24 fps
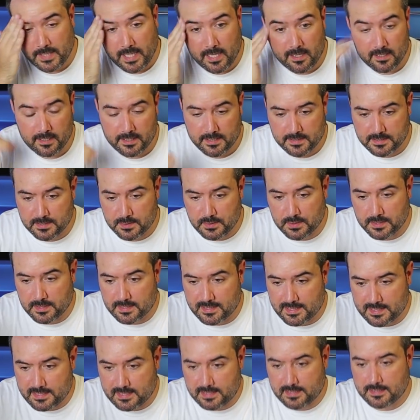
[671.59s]
areas that you
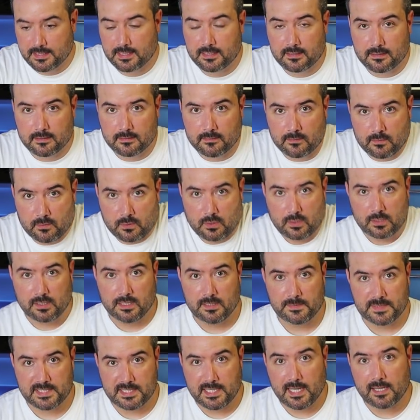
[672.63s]
can stick the little
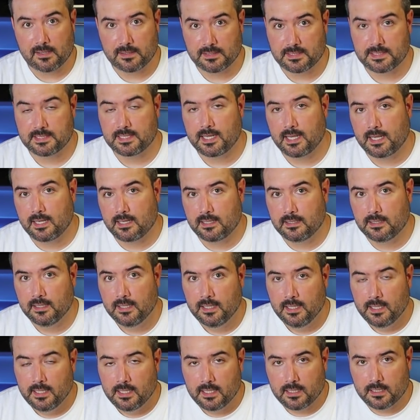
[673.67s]
clips down inside
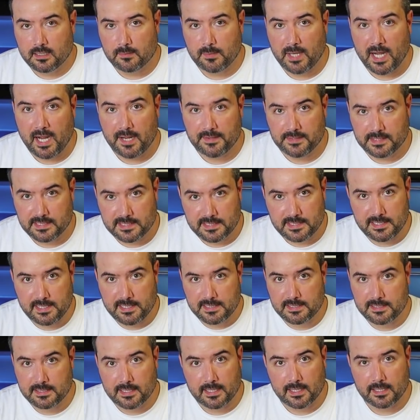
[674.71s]
behind the
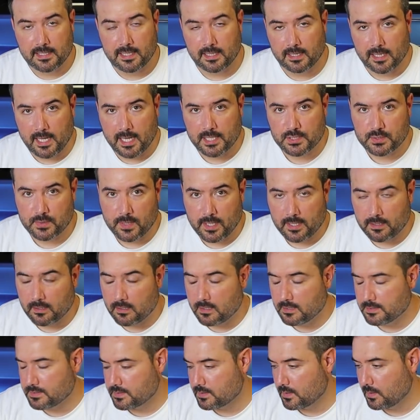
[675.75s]
seats, and they latch right
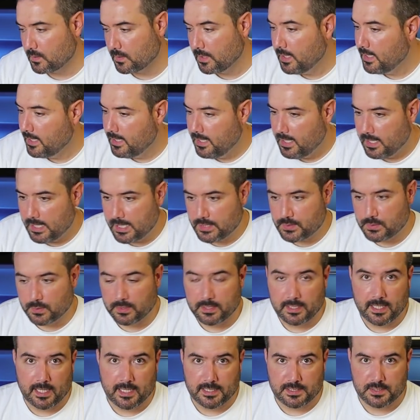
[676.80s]
on. So that's
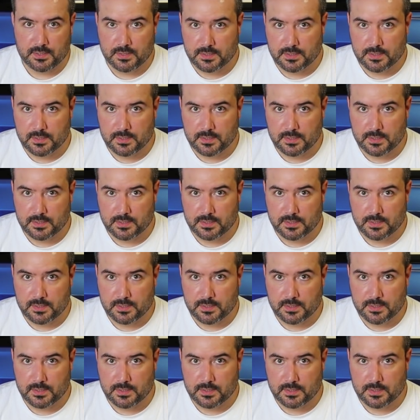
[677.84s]
really nice.